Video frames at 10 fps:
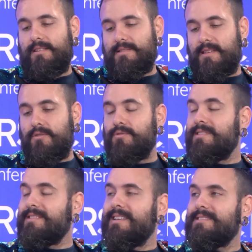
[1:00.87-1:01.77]

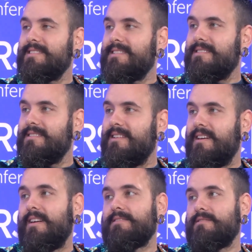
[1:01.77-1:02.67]
security testing
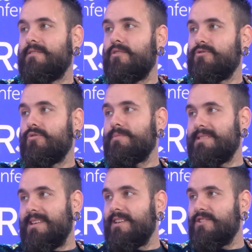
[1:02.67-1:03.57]
and
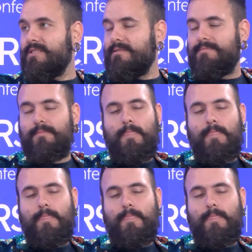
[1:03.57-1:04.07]
auto-remediation